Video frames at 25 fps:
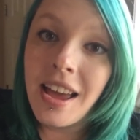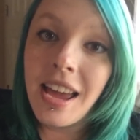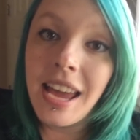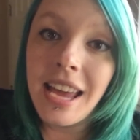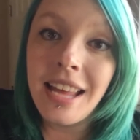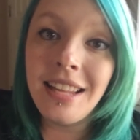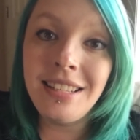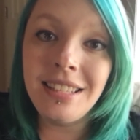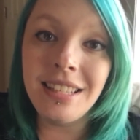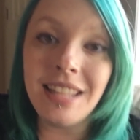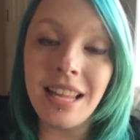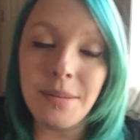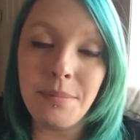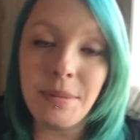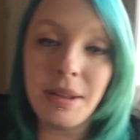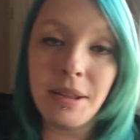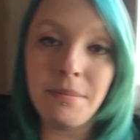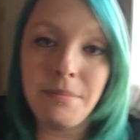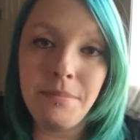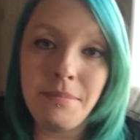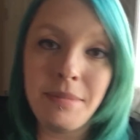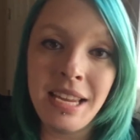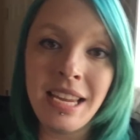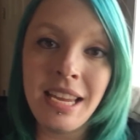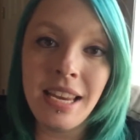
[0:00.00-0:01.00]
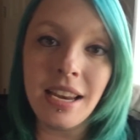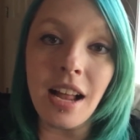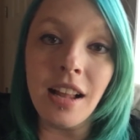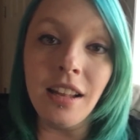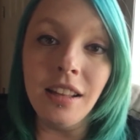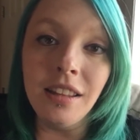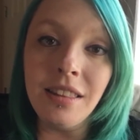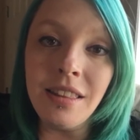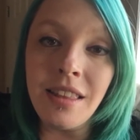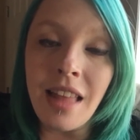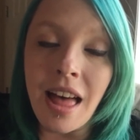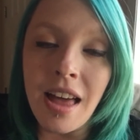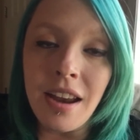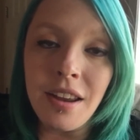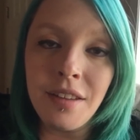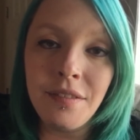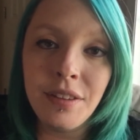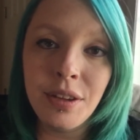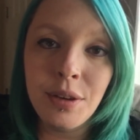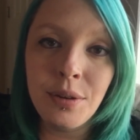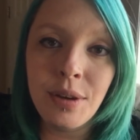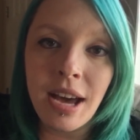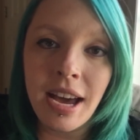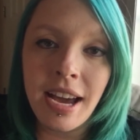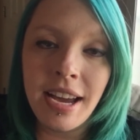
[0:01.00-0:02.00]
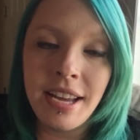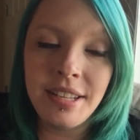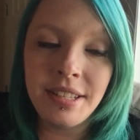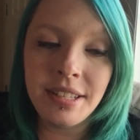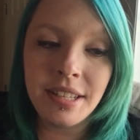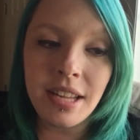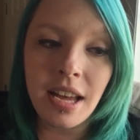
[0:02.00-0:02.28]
It's let me meet a lot of you guys.